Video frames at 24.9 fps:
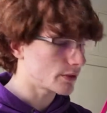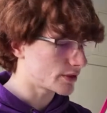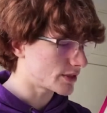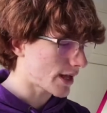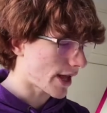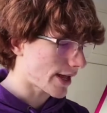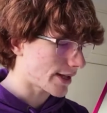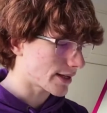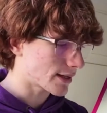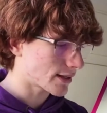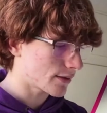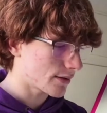would
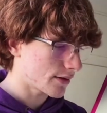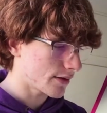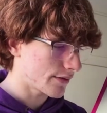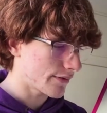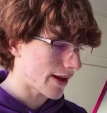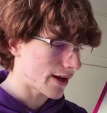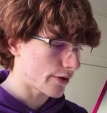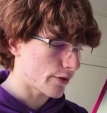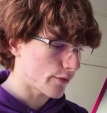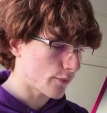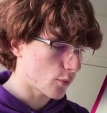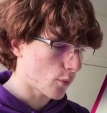take the
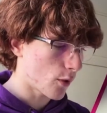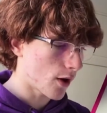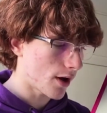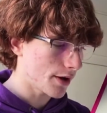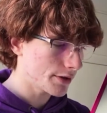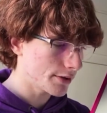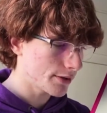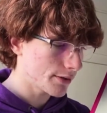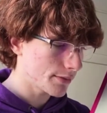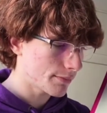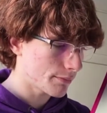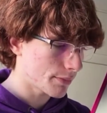value of
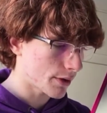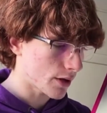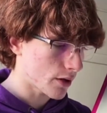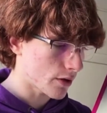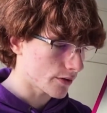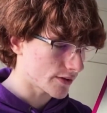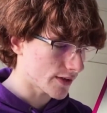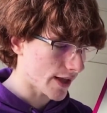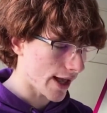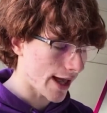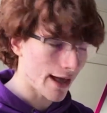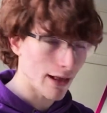1,
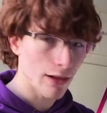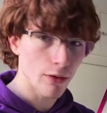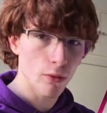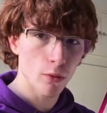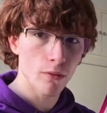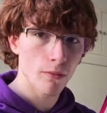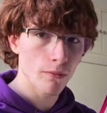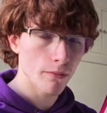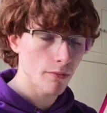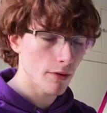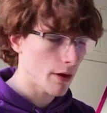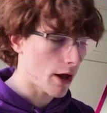because
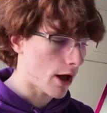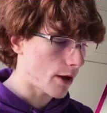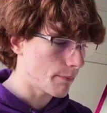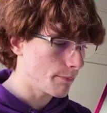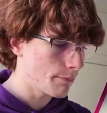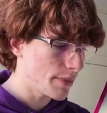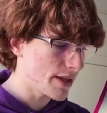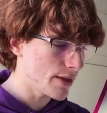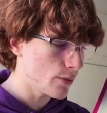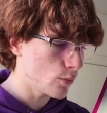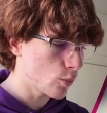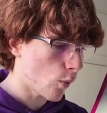
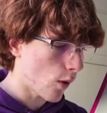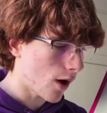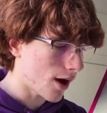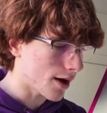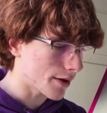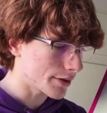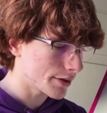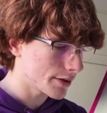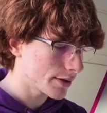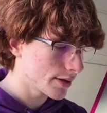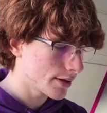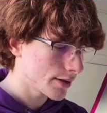
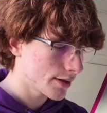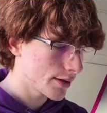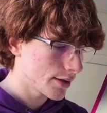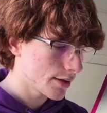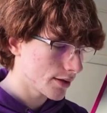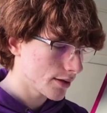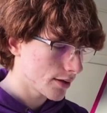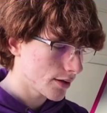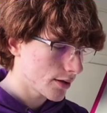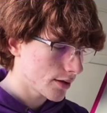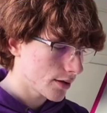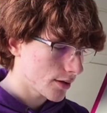b1
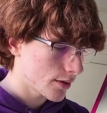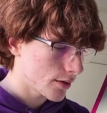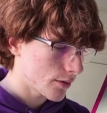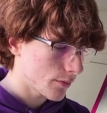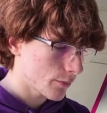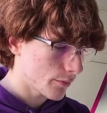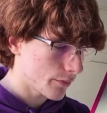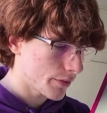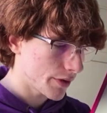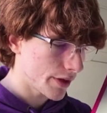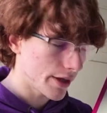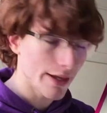
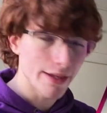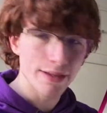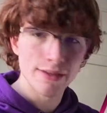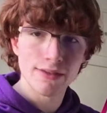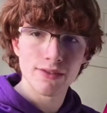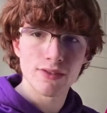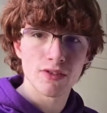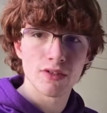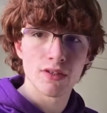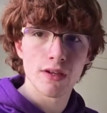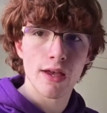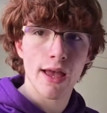
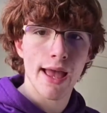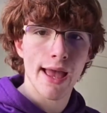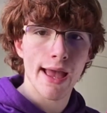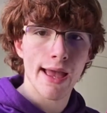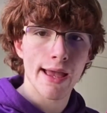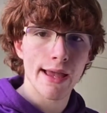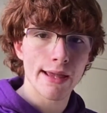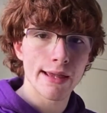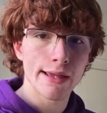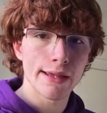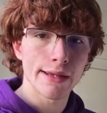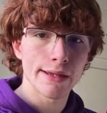is
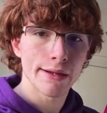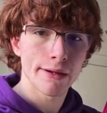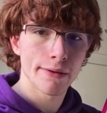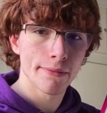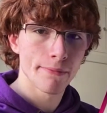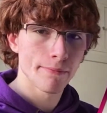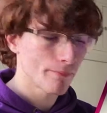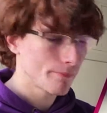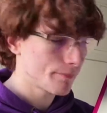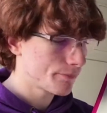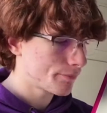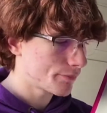a
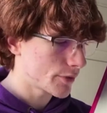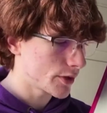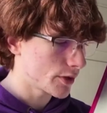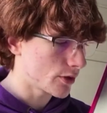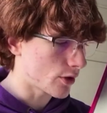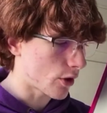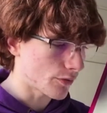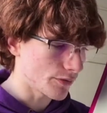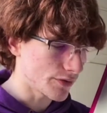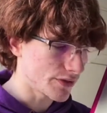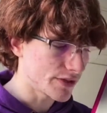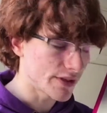
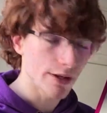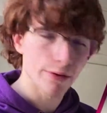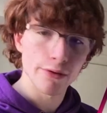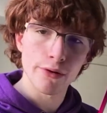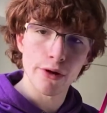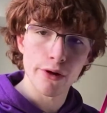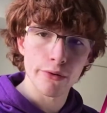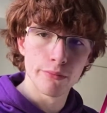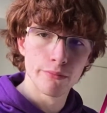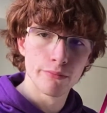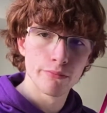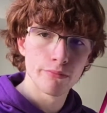
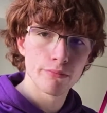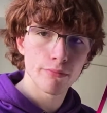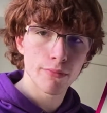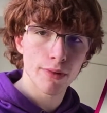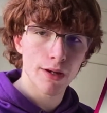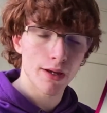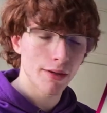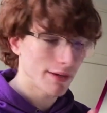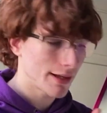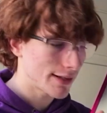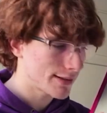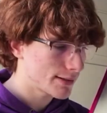non-zero,
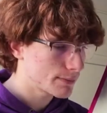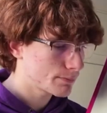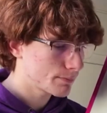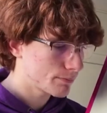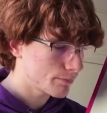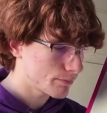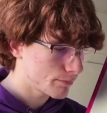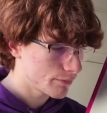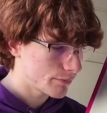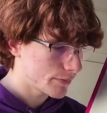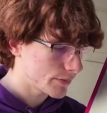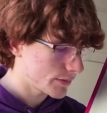unless
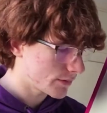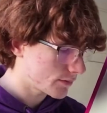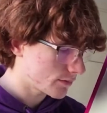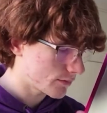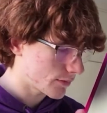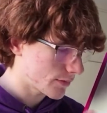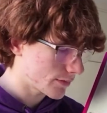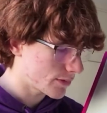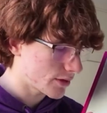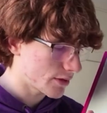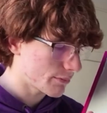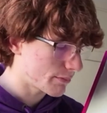
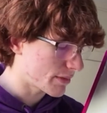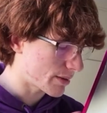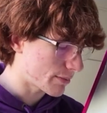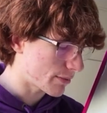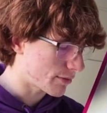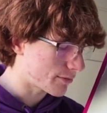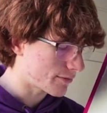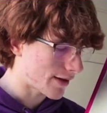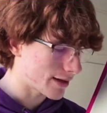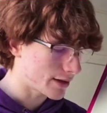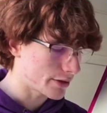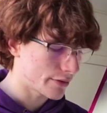the
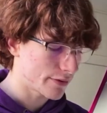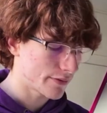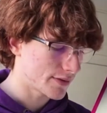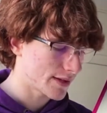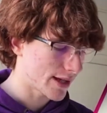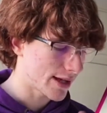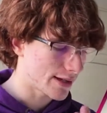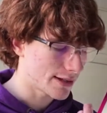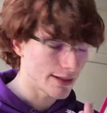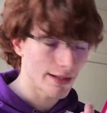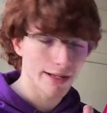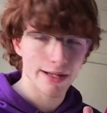minimal value of
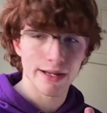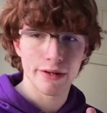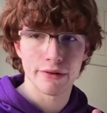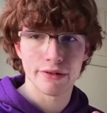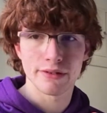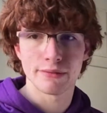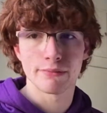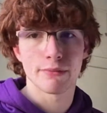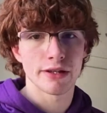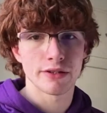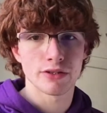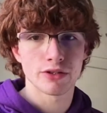z in here
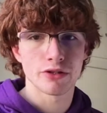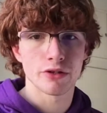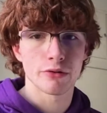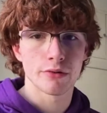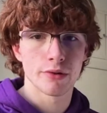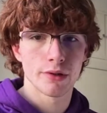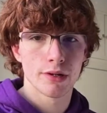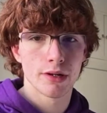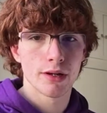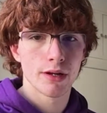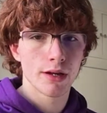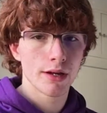is minus 2,
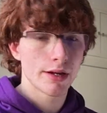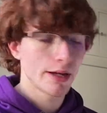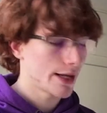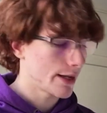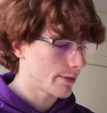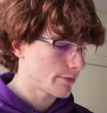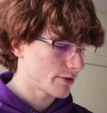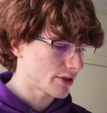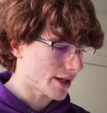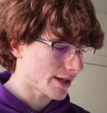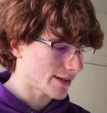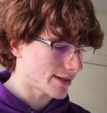
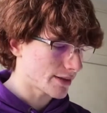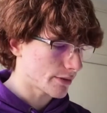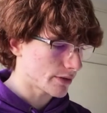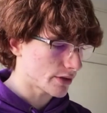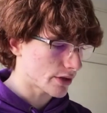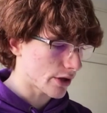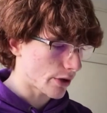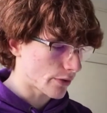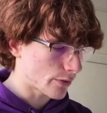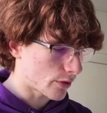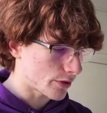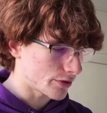in which case it
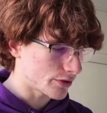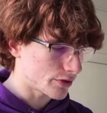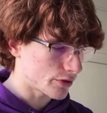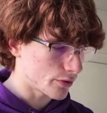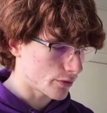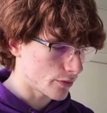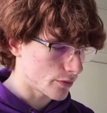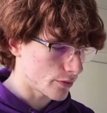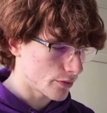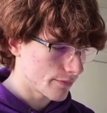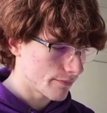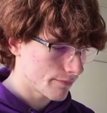would go on
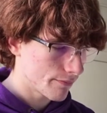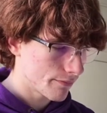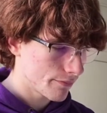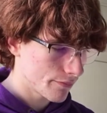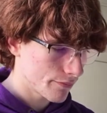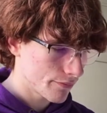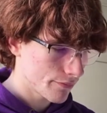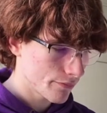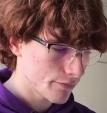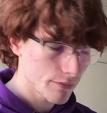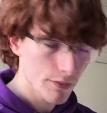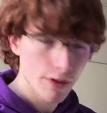to
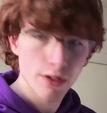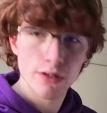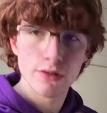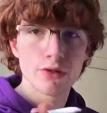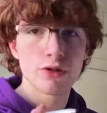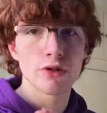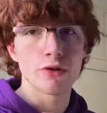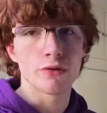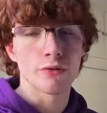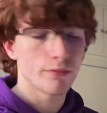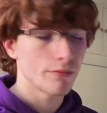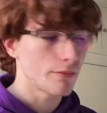
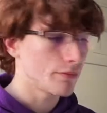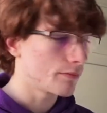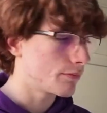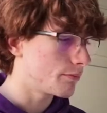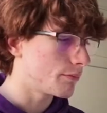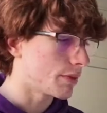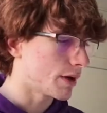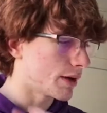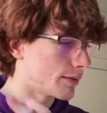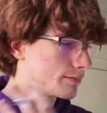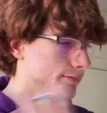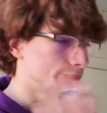2,
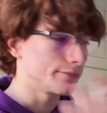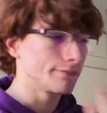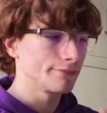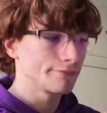but